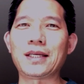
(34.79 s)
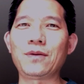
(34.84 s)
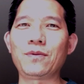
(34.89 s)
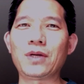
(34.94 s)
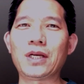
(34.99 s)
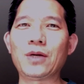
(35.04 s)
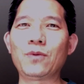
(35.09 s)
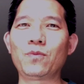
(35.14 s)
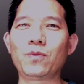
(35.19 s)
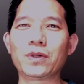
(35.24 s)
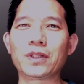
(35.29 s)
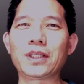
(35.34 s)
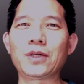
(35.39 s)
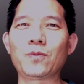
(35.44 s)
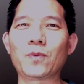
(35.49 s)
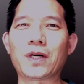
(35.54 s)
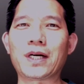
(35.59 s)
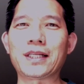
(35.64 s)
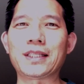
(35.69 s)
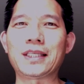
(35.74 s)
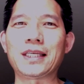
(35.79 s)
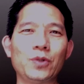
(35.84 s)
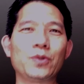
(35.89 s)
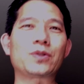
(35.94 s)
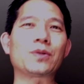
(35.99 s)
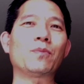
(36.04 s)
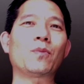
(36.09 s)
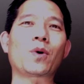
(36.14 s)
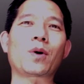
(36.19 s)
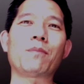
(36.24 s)
He really wanted to do
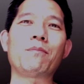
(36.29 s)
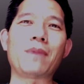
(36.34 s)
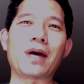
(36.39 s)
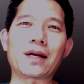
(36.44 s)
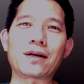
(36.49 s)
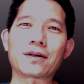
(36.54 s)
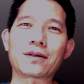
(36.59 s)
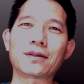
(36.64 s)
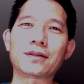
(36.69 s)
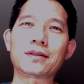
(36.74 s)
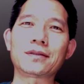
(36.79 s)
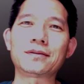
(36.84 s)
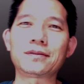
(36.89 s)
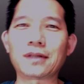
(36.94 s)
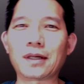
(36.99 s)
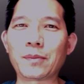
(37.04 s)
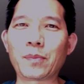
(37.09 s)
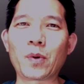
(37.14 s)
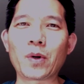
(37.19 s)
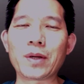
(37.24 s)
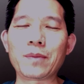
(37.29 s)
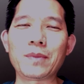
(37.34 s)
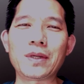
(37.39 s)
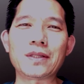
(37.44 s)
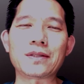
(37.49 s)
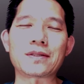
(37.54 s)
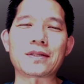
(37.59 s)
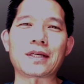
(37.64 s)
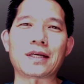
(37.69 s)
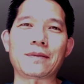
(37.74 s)
some more medical
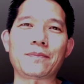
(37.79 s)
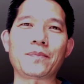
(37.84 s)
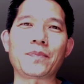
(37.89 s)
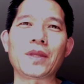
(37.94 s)
appointments.